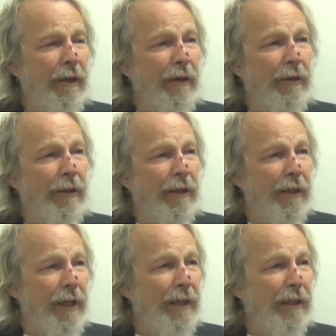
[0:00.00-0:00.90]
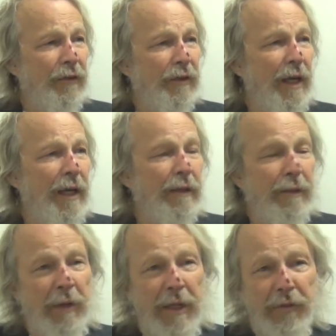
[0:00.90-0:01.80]
on the negative side, on
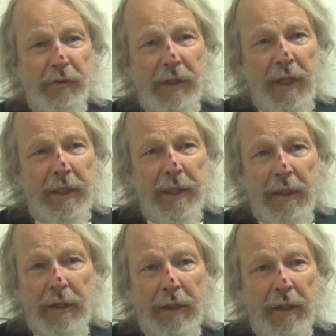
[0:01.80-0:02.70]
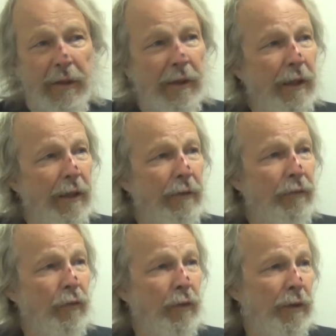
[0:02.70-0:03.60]
the positive side, a, uh, a, uh, uh, a
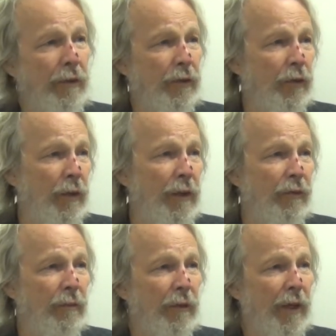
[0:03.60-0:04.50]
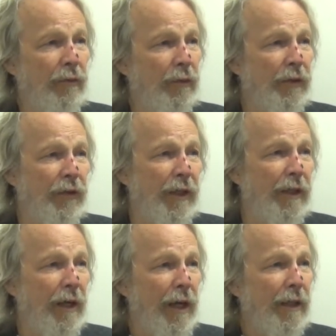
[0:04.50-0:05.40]
four-year degree from Evergreen
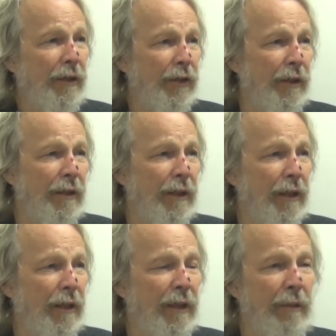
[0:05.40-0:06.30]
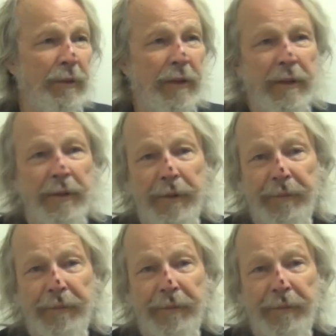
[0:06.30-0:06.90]
State College in, in, Olympia,